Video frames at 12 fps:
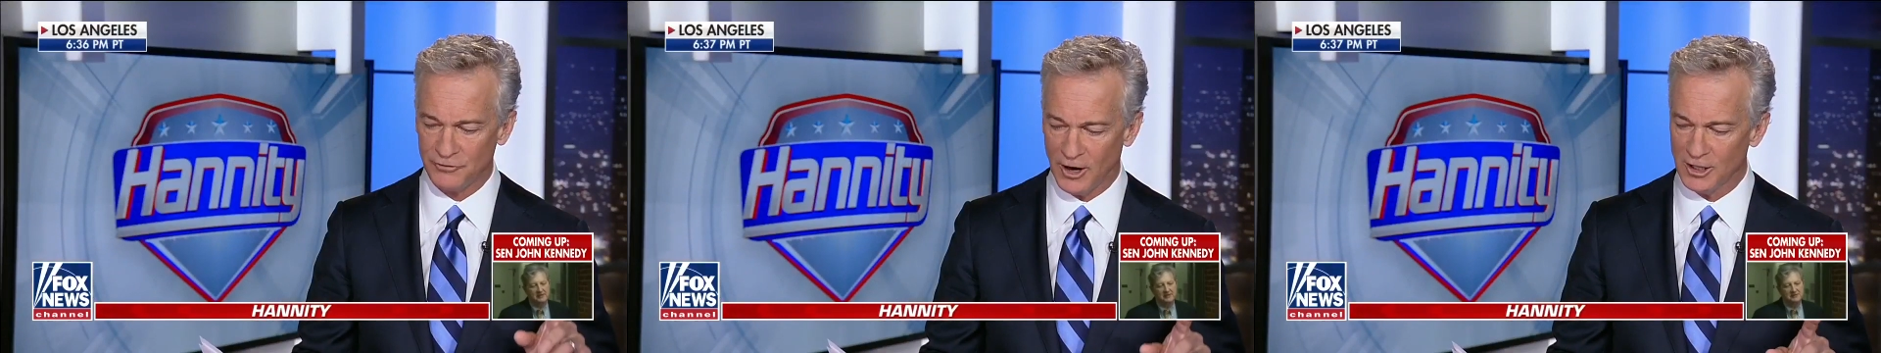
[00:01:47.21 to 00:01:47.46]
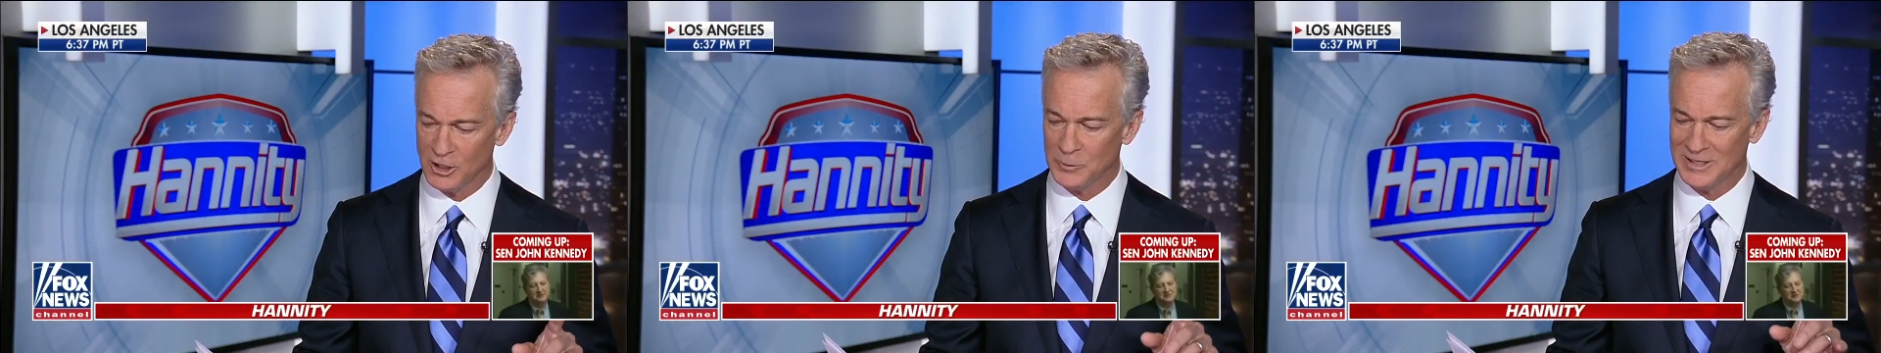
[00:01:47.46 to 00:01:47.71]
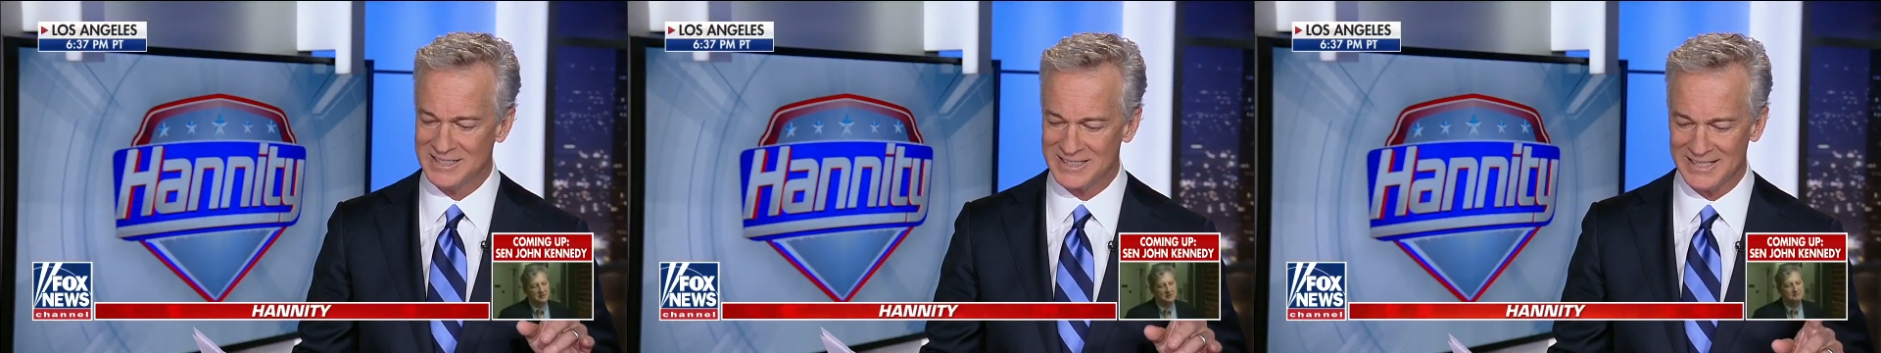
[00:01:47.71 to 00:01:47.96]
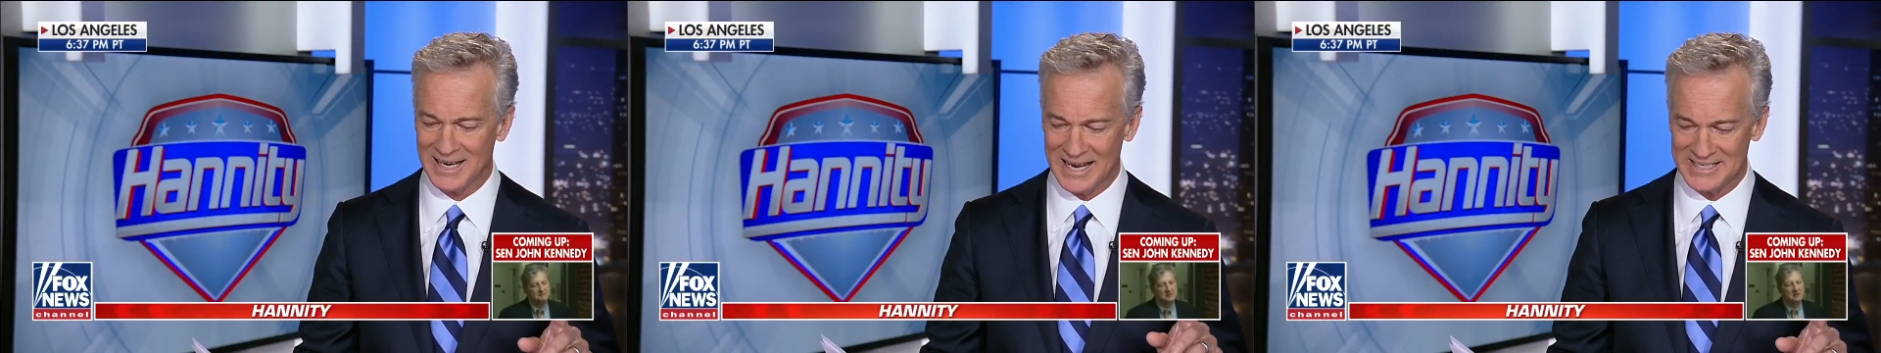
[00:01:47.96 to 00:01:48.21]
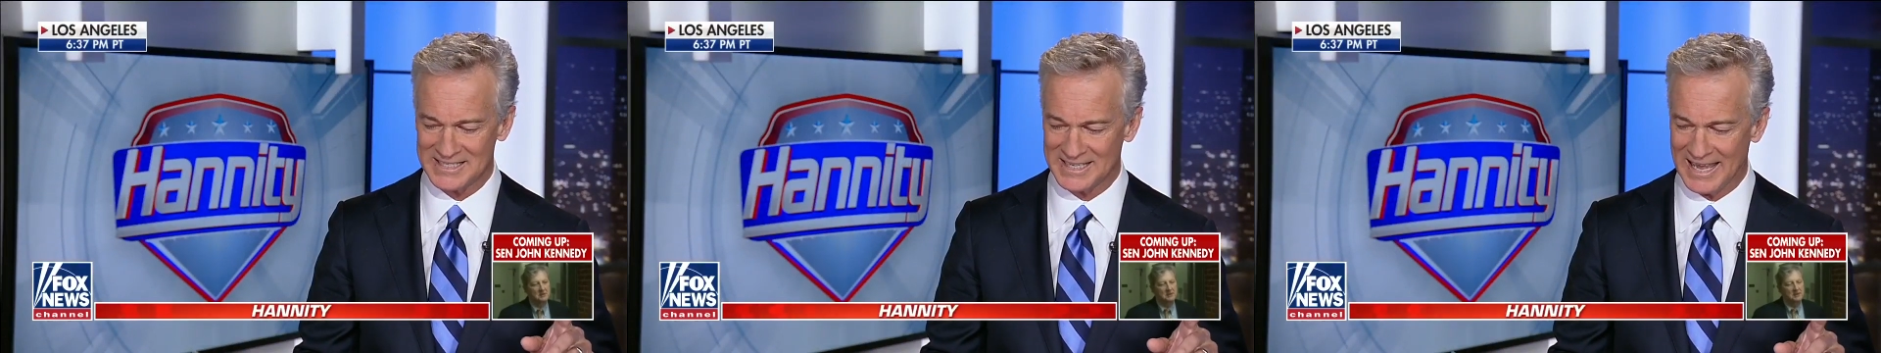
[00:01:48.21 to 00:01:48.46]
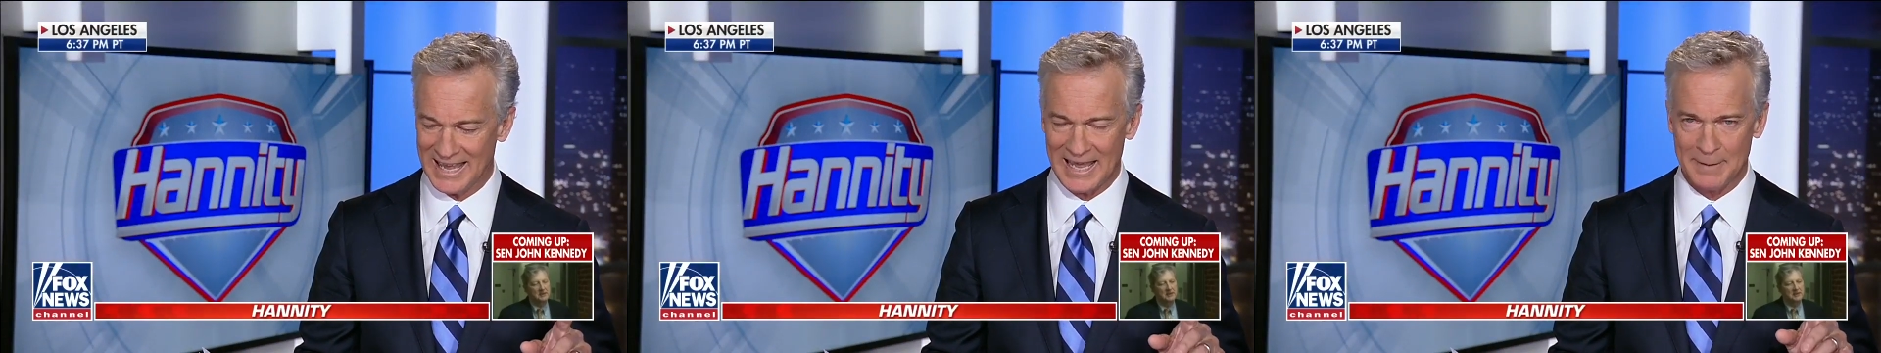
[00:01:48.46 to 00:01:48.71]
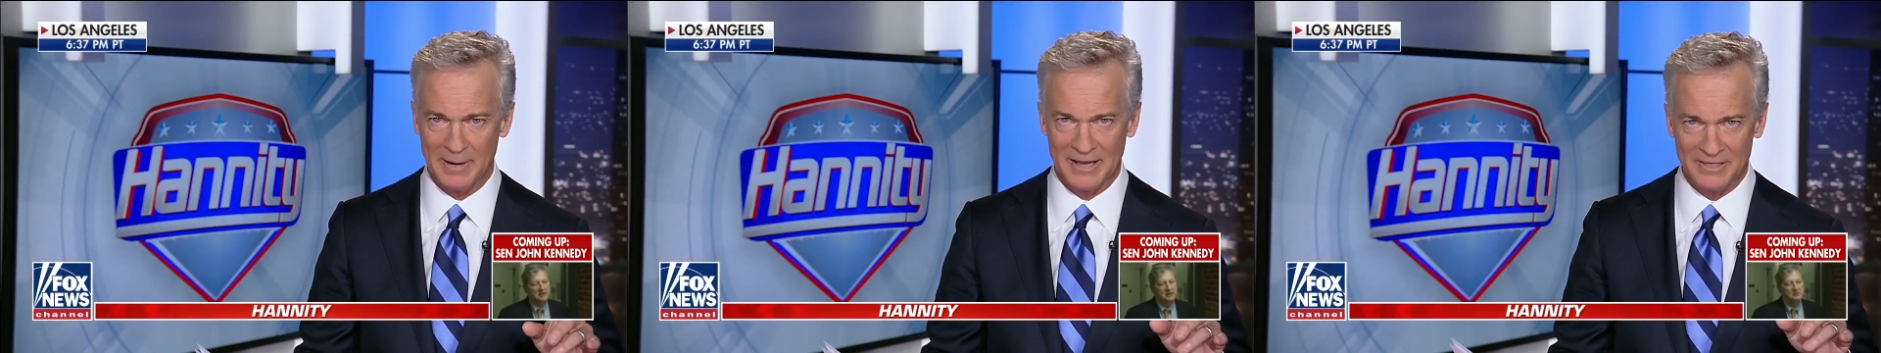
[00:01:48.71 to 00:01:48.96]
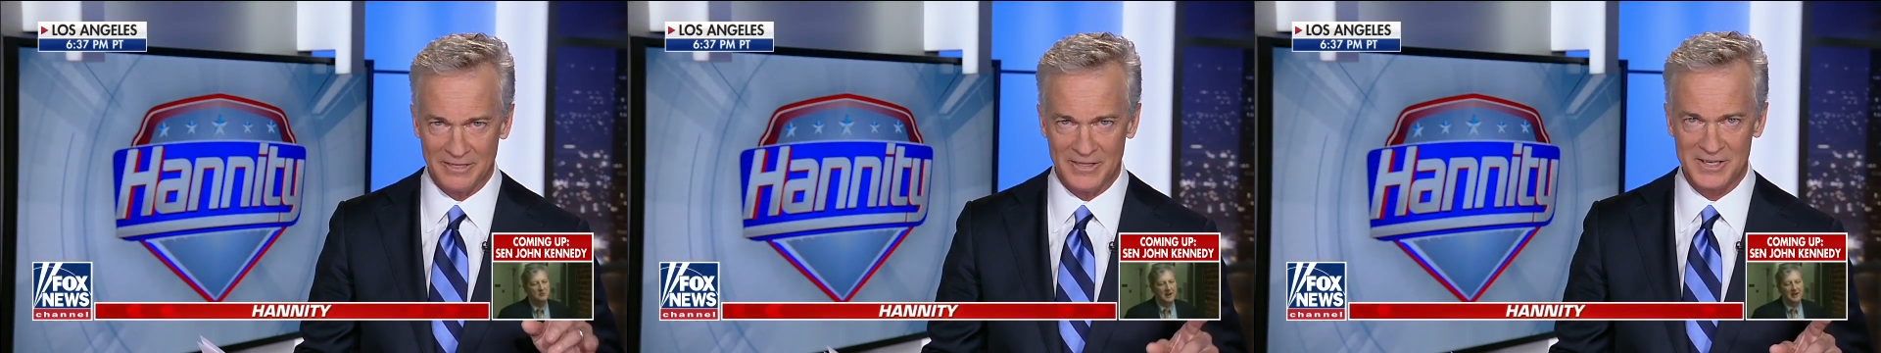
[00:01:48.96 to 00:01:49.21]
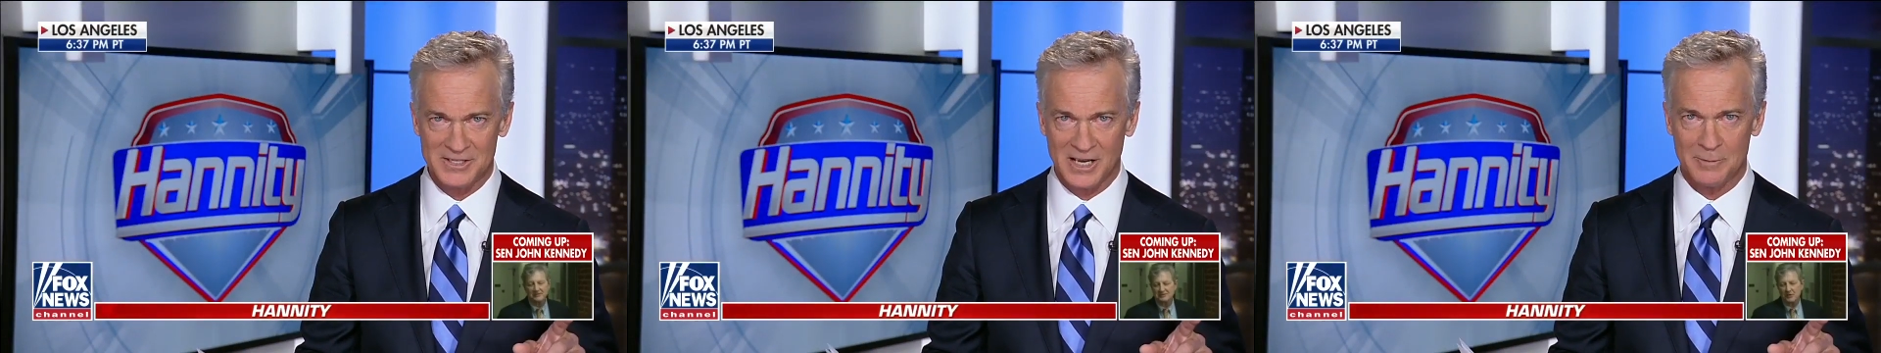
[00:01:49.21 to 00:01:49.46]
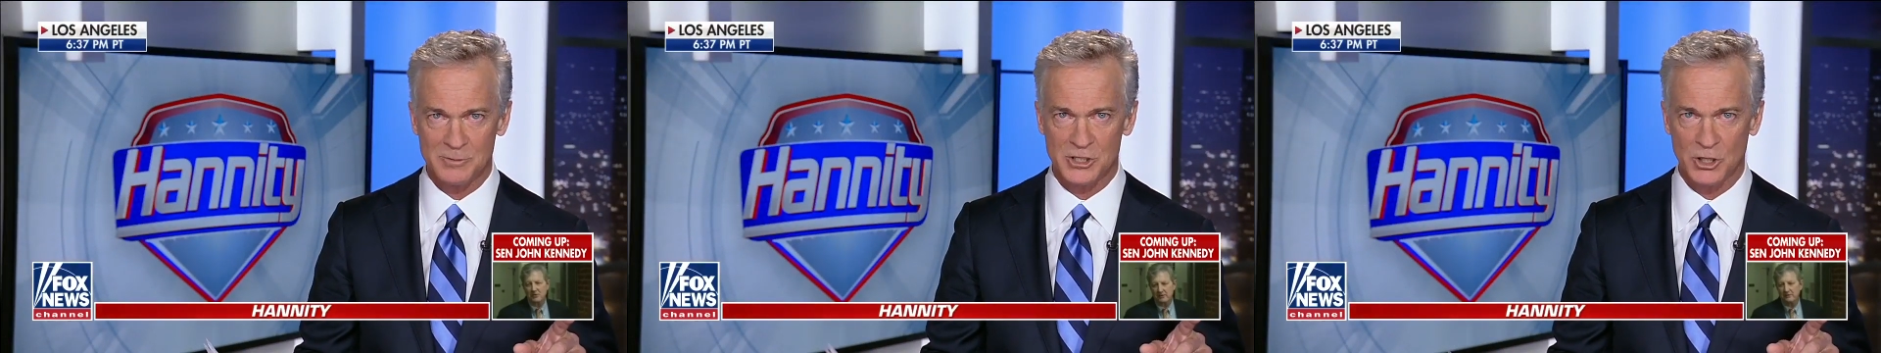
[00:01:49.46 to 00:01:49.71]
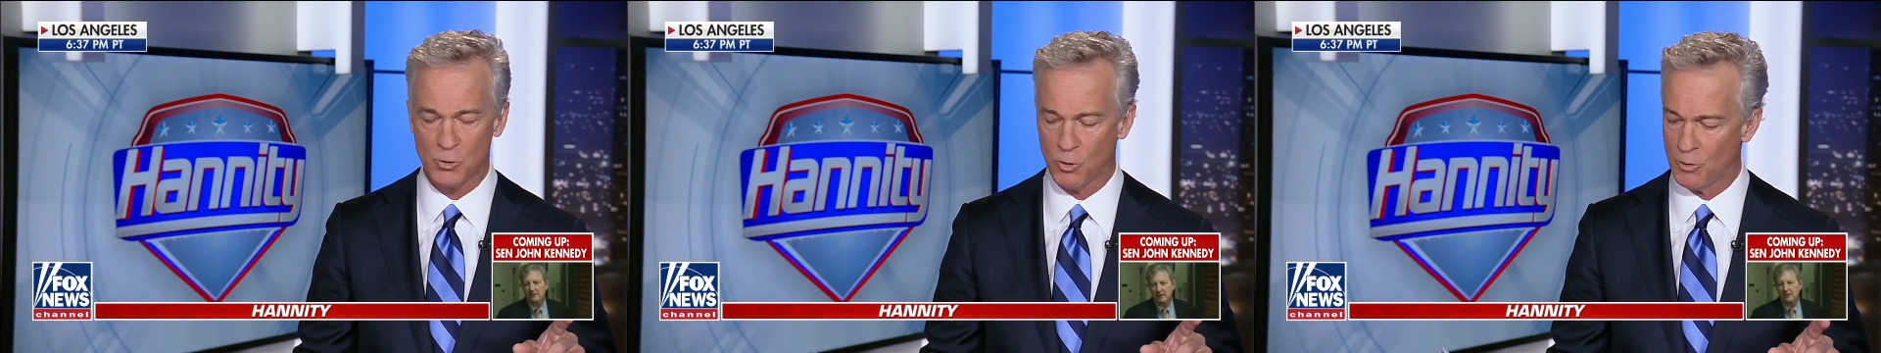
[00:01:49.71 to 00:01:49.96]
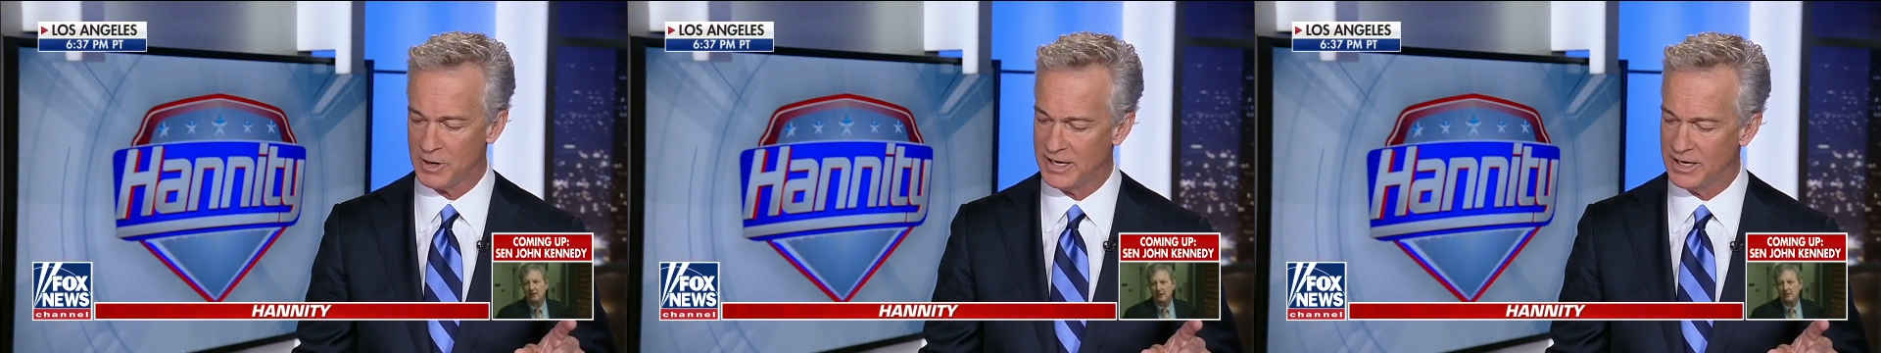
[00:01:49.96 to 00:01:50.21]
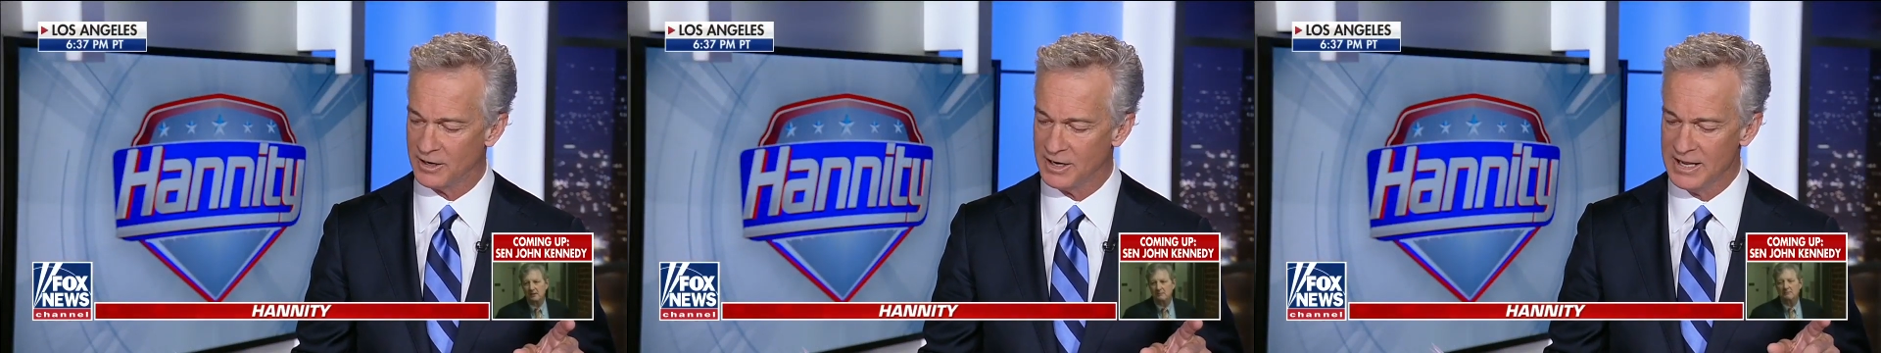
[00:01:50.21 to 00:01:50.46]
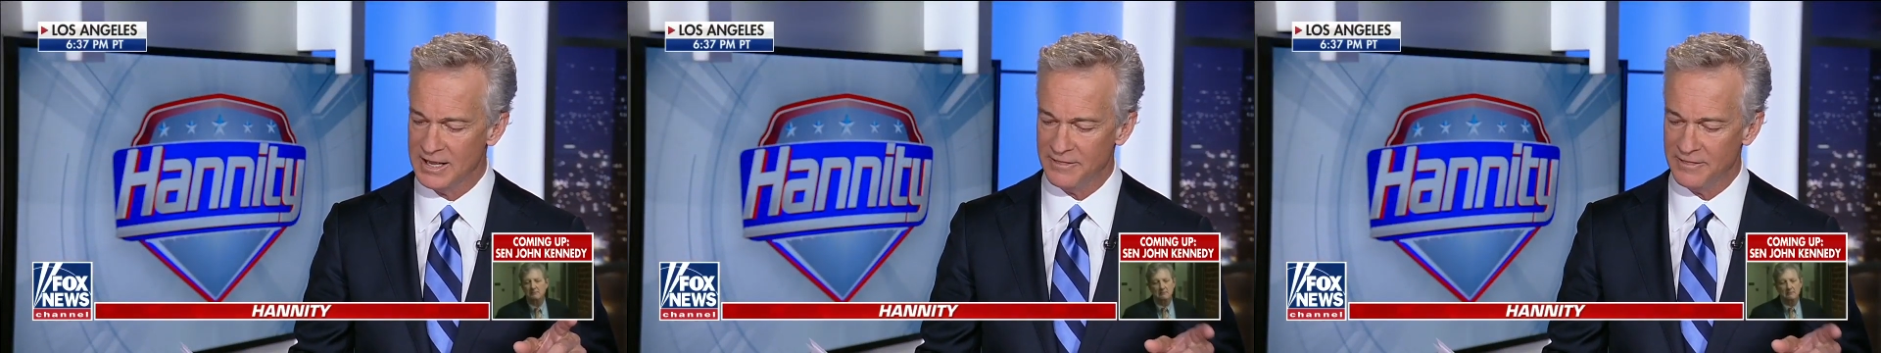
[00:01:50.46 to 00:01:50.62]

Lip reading: following tonight's game. And this comes in quoting here.